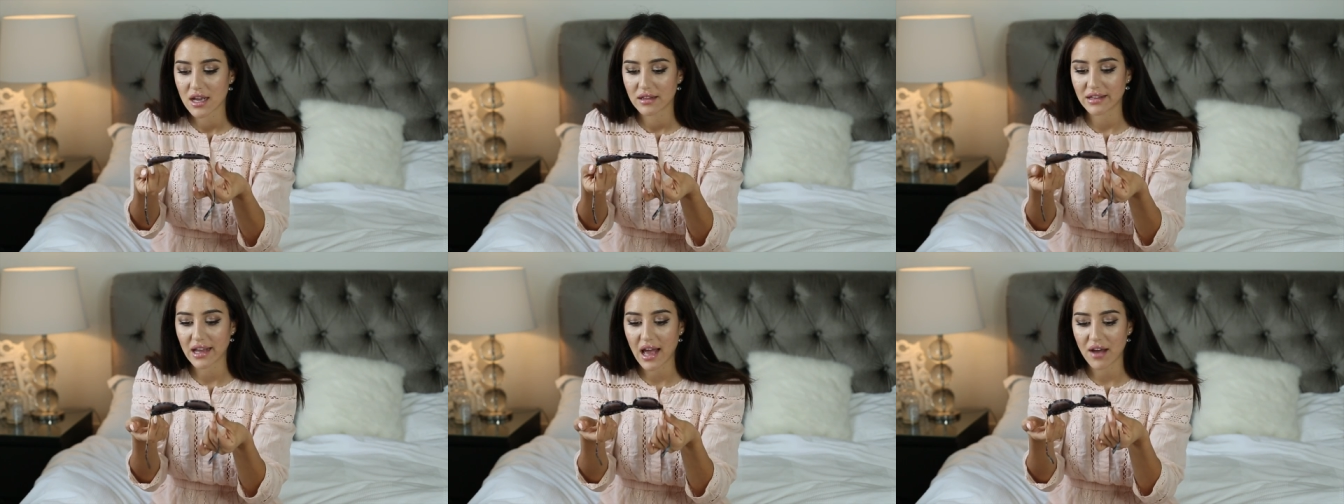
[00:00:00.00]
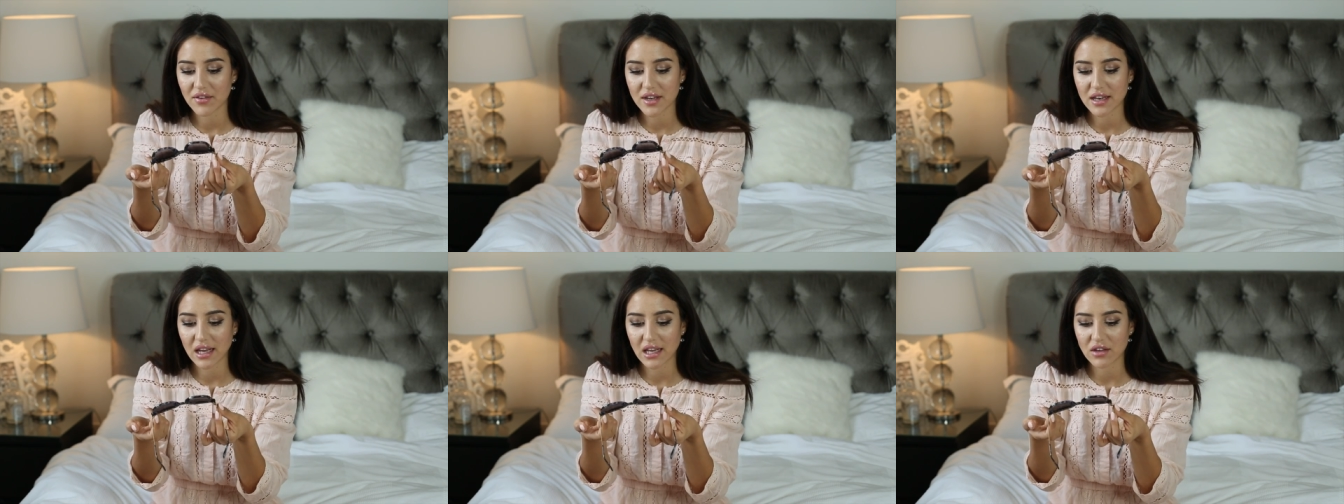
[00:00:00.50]
They have a
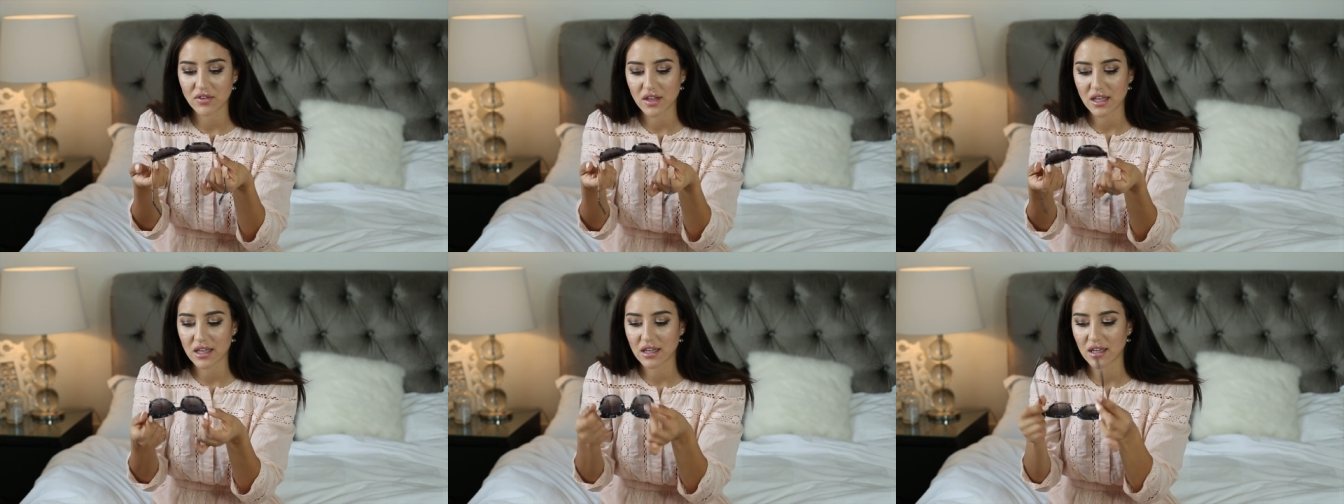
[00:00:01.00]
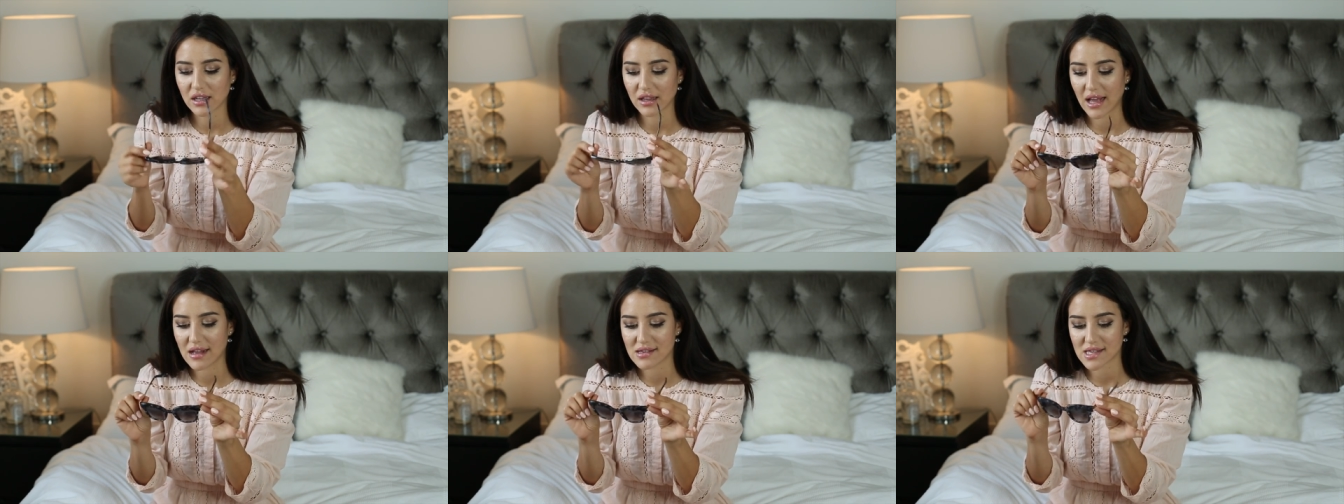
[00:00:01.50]
navy
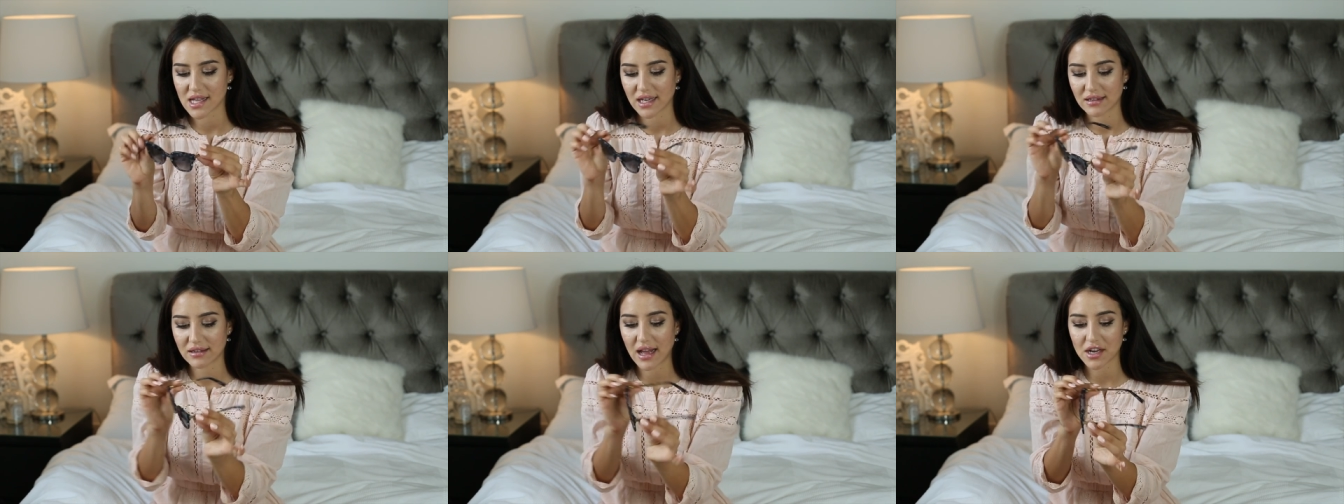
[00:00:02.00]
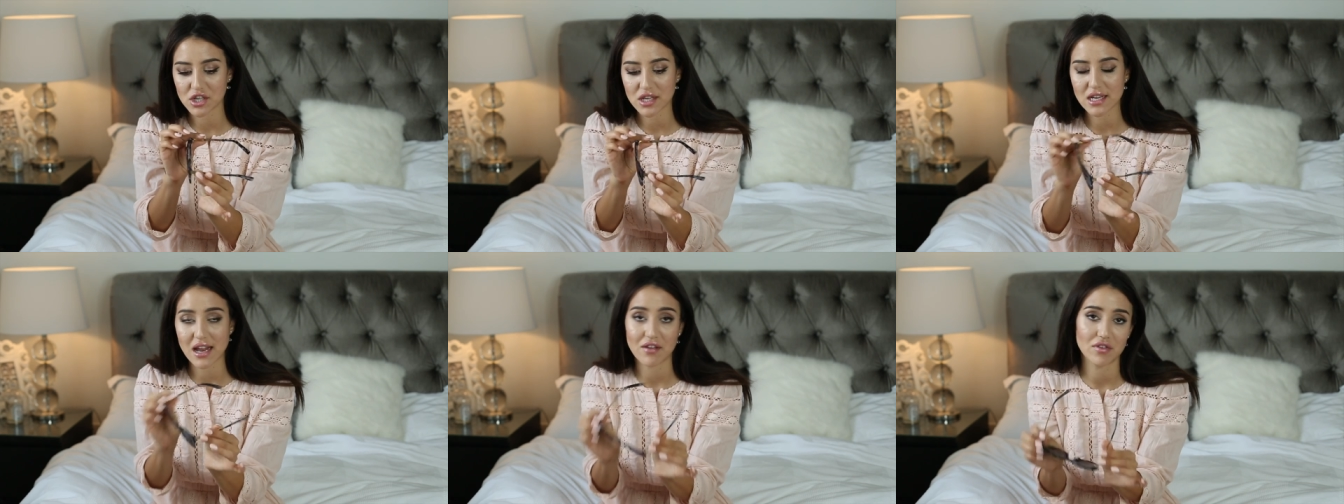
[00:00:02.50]
lens, and I
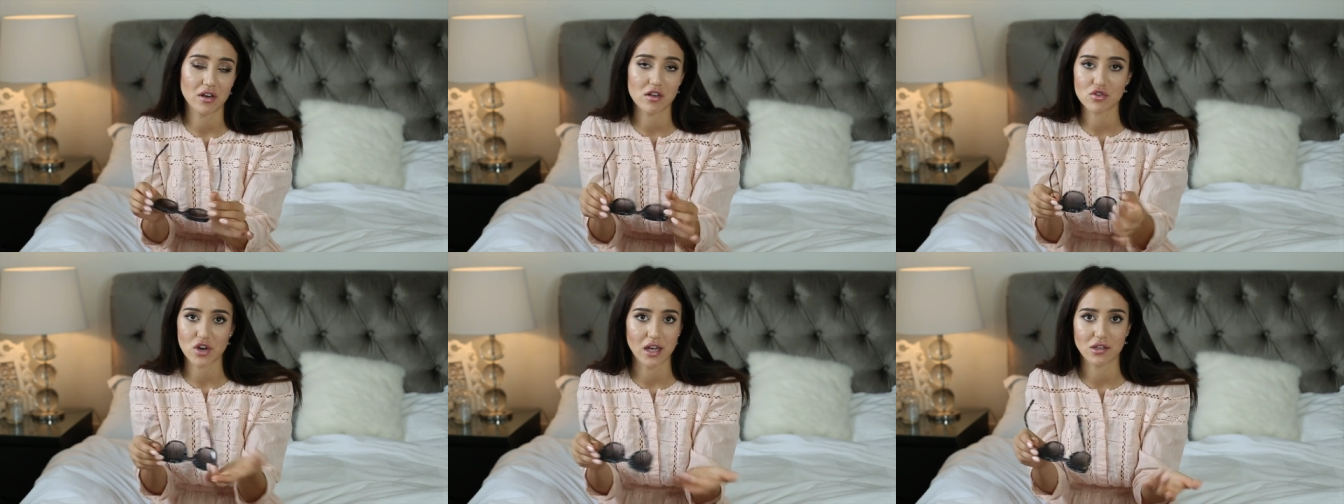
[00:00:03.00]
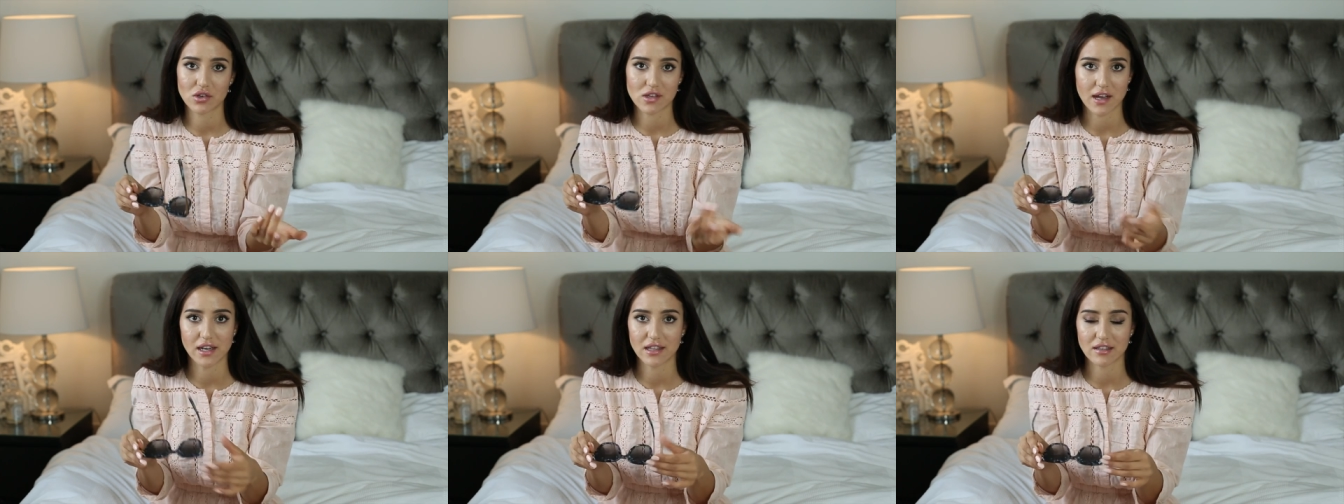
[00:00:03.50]
actually never tried
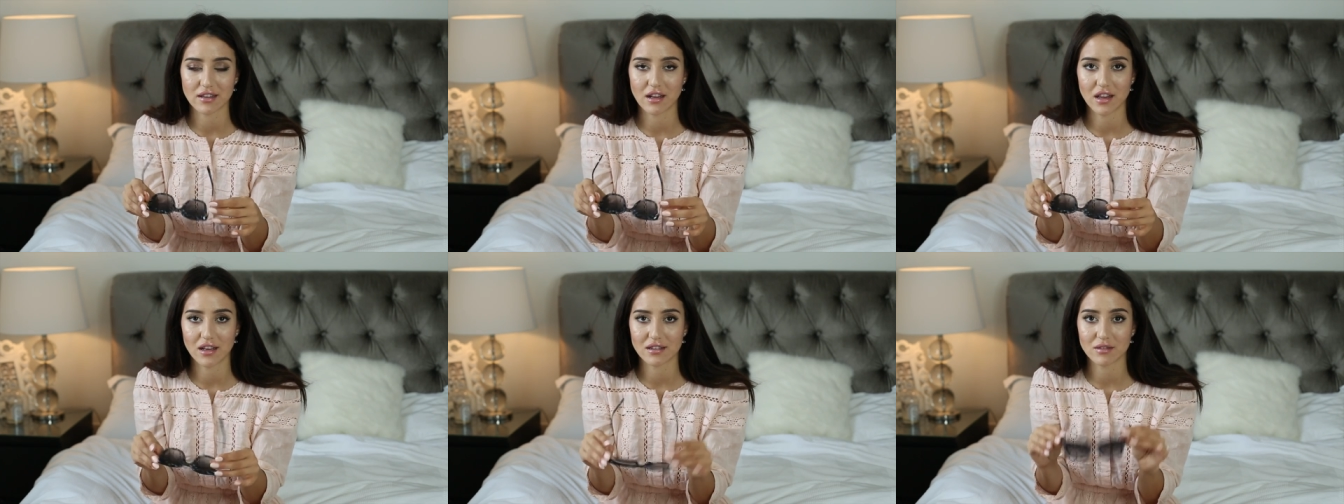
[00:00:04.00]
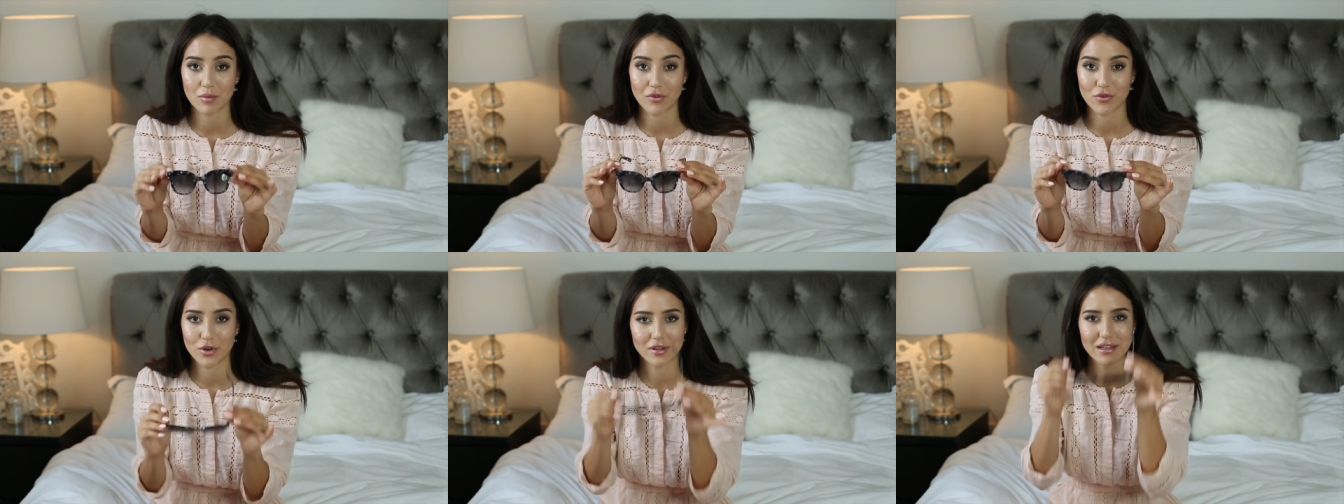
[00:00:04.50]
Trussardi sunglasses
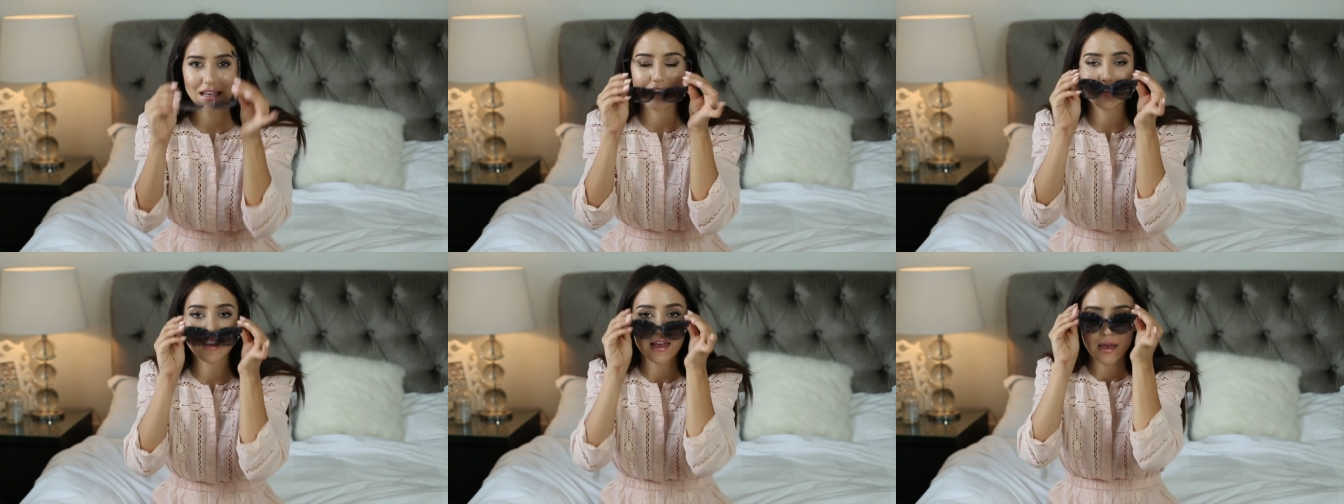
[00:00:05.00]
before these,